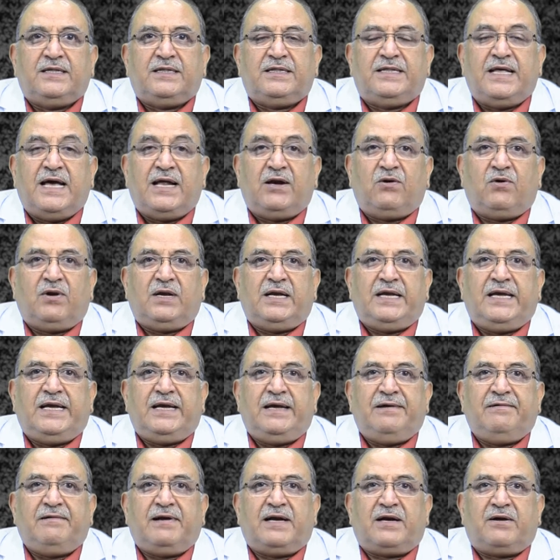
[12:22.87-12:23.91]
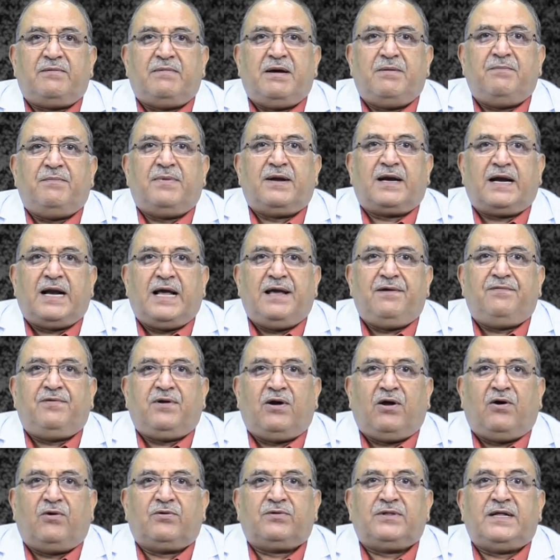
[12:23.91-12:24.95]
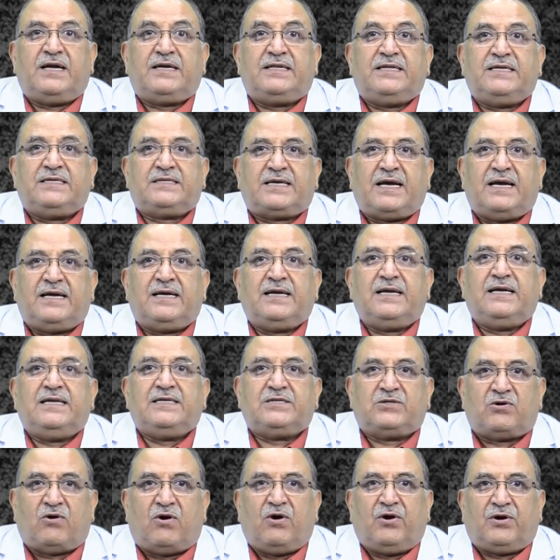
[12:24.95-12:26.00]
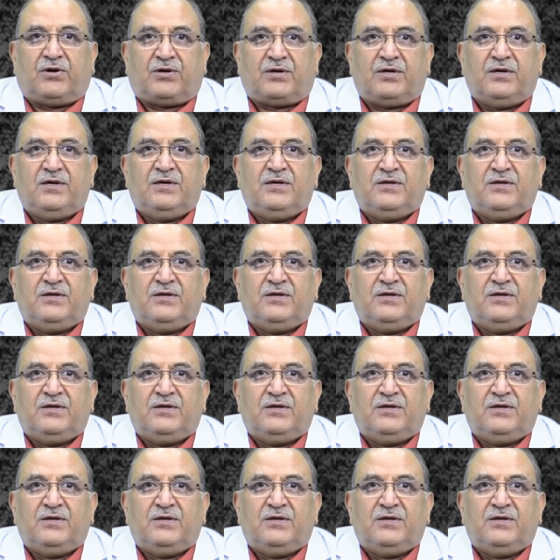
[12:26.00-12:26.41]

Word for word: then only he will remember lifelong that this candle is hot.